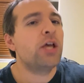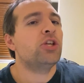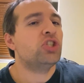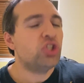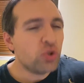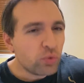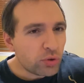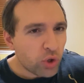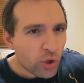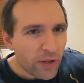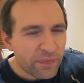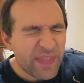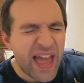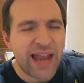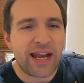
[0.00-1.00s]
You look
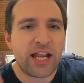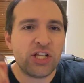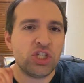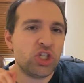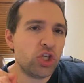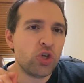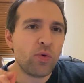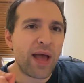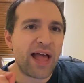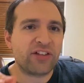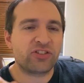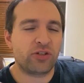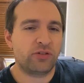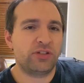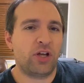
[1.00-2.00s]
at that and you
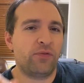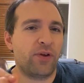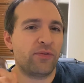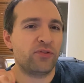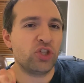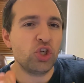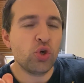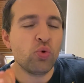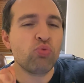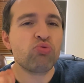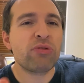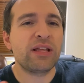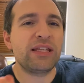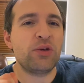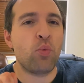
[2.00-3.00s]
ask yourself if you
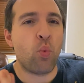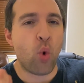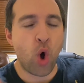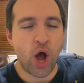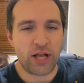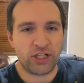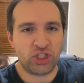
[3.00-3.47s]
really want